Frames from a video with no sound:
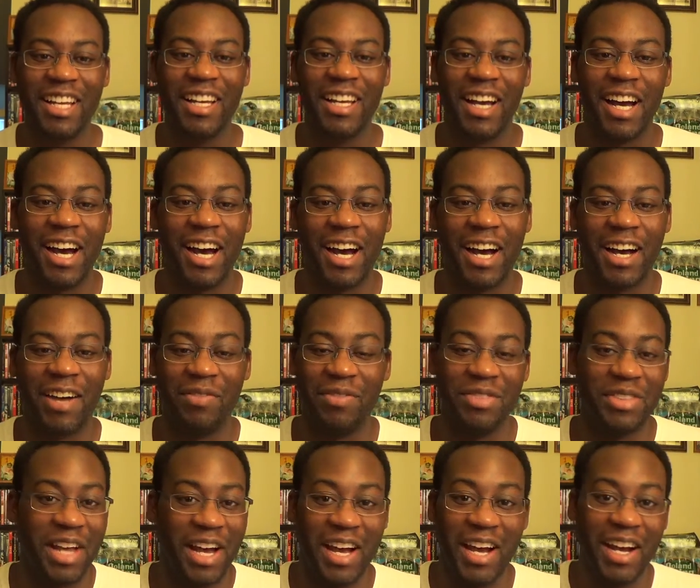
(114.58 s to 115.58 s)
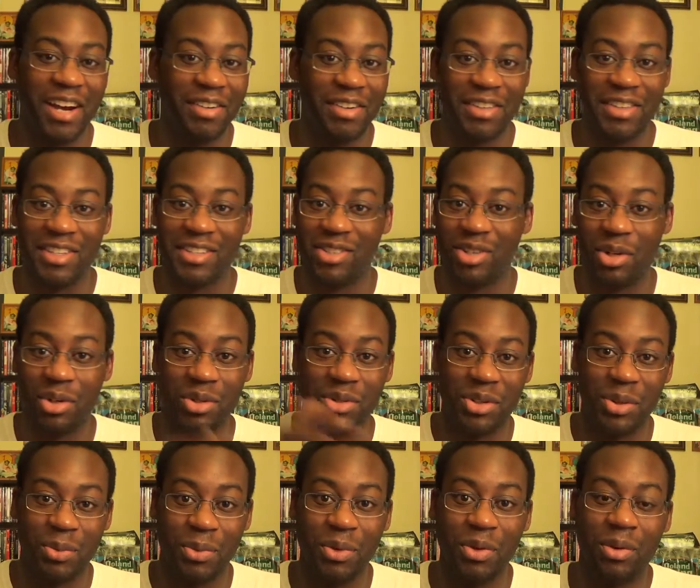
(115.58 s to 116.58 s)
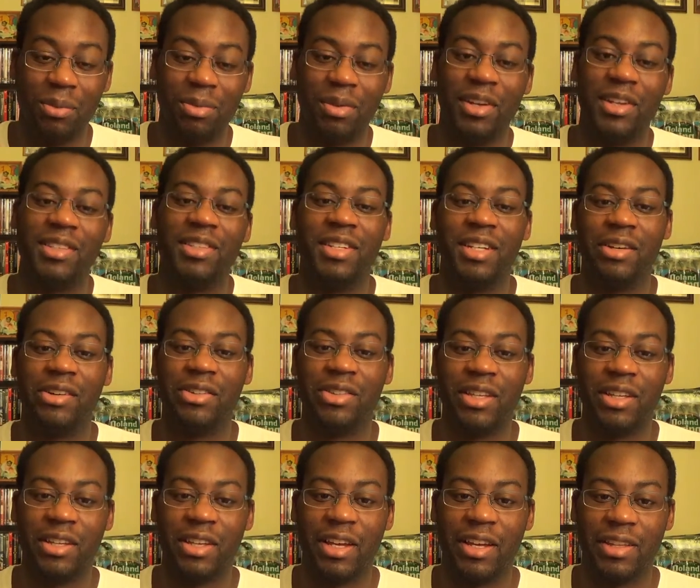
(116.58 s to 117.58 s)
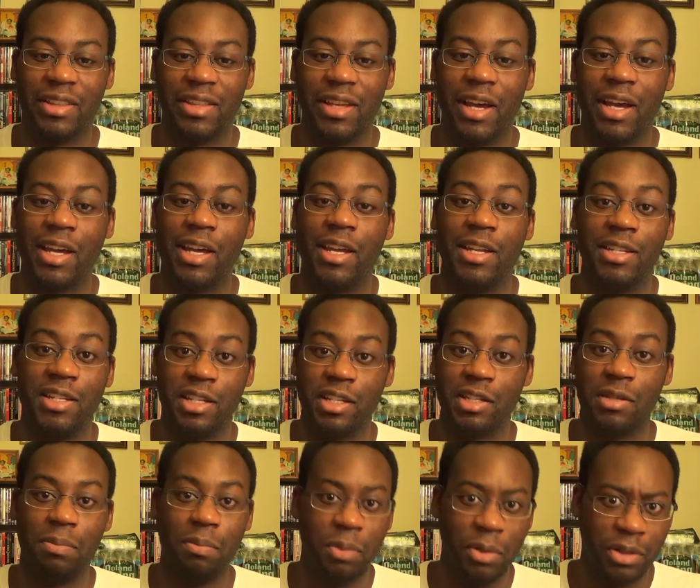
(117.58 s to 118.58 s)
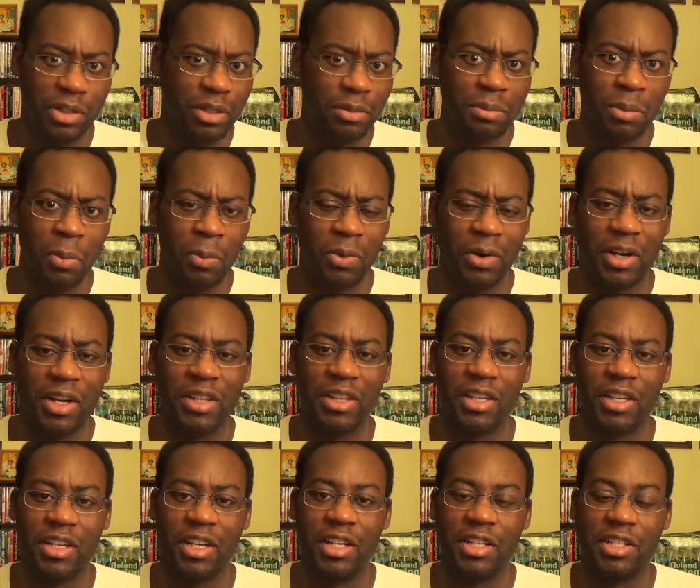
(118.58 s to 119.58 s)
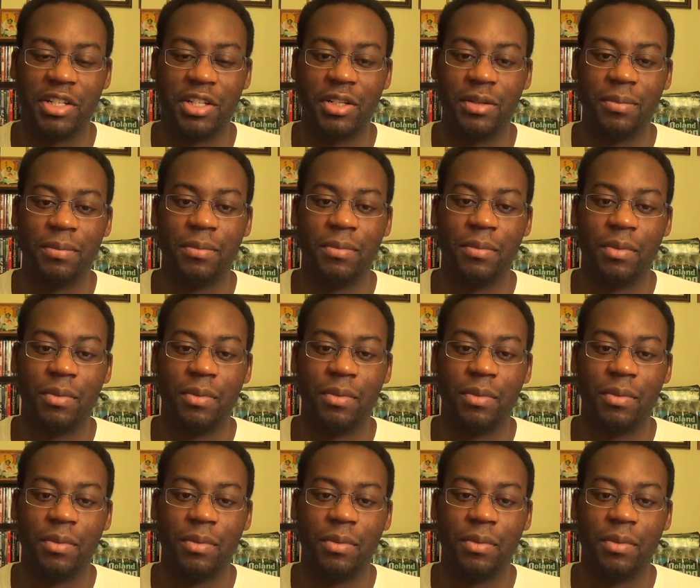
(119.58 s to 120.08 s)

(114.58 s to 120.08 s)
not hiring these girls on rollerblades and everything like that, and just put them to work in the kitchen.